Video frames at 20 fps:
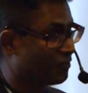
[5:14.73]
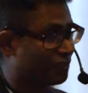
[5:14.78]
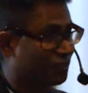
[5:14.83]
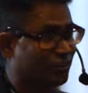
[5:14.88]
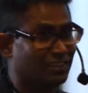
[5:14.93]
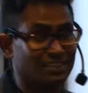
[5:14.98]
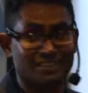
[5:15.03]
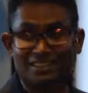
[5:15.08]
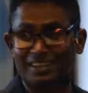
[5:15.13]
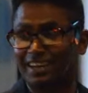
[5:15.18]
to
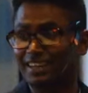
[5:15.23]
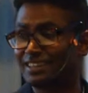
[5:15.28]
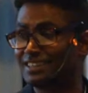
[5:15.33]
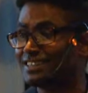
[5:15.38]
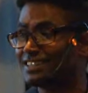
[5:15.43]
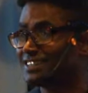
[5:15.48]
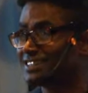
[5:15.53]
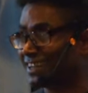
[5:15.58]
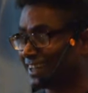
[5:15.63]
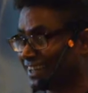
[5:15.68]
write this grant. This
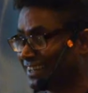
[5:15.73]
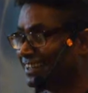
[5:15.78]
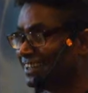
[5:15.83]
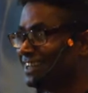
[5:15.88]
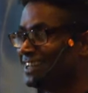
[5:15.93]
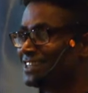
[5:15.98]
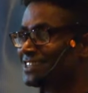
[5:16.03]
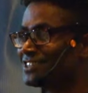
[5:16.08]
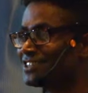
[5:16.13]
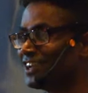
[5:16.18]
is like a
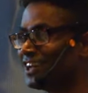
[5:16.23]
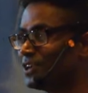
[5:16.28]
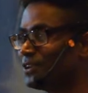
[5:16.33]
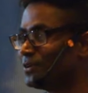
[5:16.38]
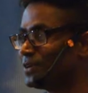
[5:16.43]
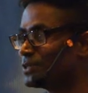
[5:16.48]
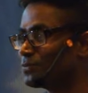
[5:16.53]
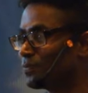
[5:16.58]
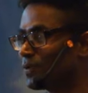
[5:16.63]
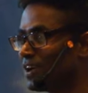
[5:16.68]

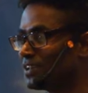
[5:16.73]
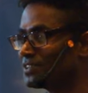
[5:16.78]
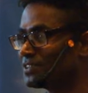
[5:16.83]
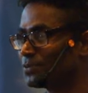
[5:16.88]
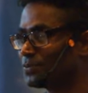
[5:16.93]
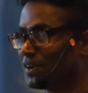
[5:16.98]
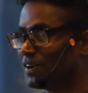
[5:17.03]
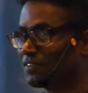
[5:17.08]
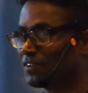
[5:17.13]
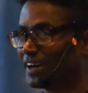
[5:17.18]
strenuous process.
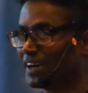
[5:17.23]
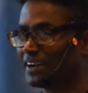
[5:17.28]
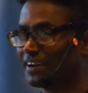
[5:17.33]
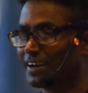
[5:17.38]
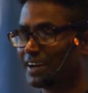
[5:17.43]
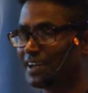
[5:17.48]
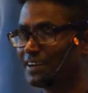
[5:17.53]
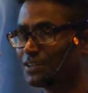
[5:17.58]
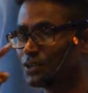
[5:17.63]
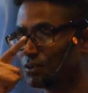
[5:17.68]
We have to write a
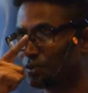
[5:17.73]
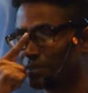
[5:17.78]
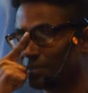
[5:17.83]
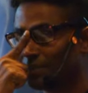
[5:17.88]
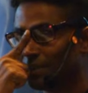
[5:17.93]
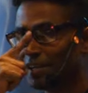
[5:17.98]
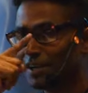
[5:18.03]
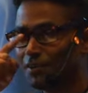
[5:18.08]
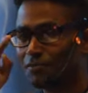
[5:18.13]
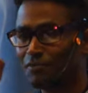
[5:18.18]
grant to the
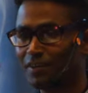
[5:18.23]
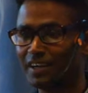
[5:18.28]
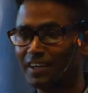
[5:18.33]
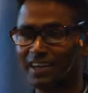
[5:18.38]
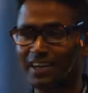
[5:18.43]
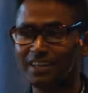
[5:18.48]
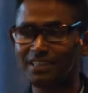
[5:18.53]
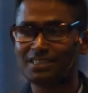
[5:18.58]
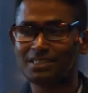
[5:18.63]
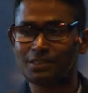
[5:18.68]
funding
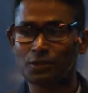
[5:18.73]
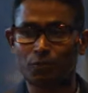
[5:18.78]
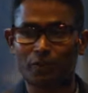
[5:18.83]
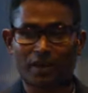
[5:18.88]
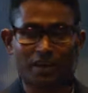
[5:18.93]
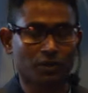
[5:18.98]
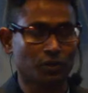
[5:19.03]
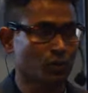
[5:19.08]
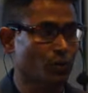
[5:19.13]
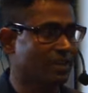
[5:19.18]
agency
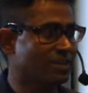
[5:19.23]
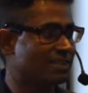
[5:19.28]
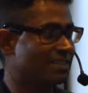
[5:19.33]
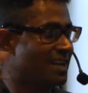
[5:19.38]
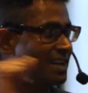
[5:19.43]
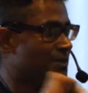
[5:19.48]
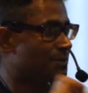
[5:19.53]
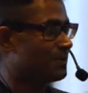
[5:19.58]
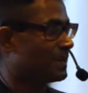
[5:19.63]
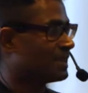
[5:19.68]
where you as
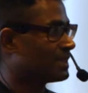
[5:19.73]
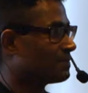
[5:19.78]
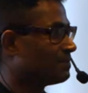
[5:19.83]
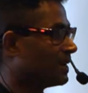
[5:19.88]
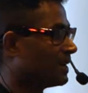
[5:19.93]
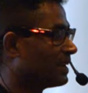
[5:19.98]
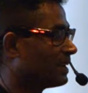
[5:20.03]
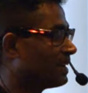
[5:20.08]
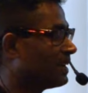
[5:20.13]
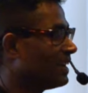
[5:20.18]
taxpayers'
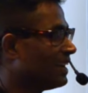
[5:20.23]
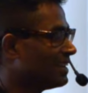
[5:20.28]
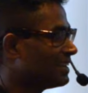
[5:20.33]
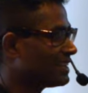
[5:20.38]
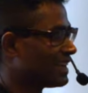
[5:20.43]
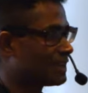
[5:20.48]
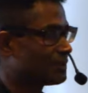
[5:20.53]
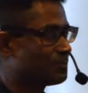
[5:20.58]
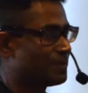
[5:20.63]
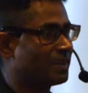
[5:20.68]
money,
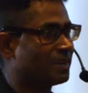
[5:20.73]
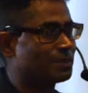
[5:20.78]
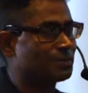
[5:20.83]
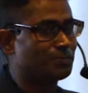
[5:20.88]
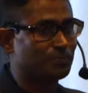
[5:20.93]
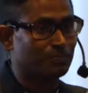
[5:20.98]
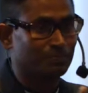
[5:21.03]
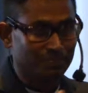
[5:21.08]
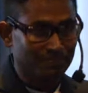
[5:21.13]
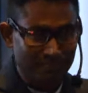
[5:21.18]
taxpayers
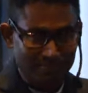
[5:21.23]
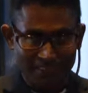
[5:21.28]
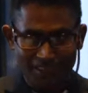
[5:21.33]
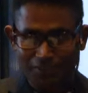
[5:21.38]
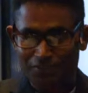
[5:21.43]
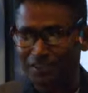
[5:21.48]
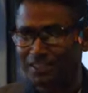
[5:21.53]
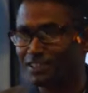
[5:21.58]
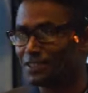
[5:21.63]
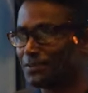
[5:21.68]

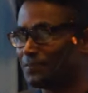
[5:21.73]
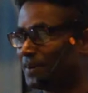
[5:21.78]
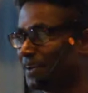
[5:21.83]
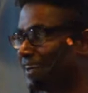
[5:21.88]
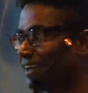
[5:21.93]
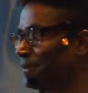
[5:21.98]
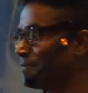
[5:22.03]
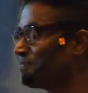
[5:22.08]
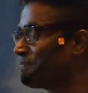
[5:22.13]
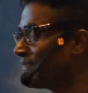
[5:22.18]
give us the
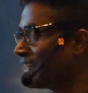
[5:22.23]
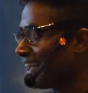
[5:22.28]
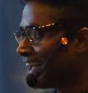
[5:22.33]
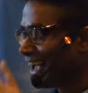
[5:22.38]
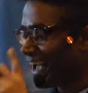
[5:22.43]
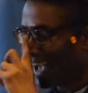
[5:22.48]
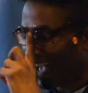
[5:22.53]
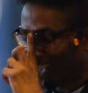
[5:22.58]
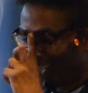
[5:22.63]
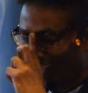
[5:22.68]
money.
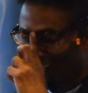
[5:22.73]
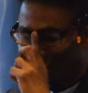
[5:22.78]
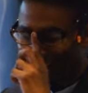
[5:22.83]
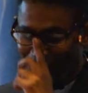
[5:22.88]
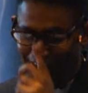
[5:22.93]
And